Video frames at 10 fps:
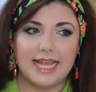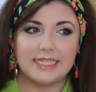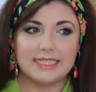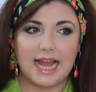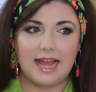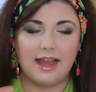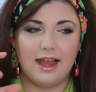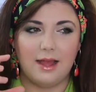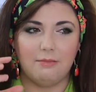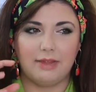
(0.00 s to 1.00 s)
It's
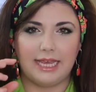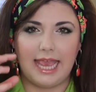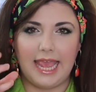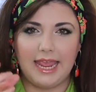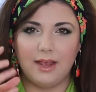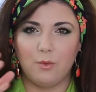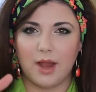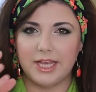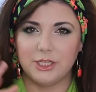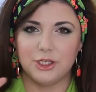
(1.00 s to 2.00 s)
that like egg white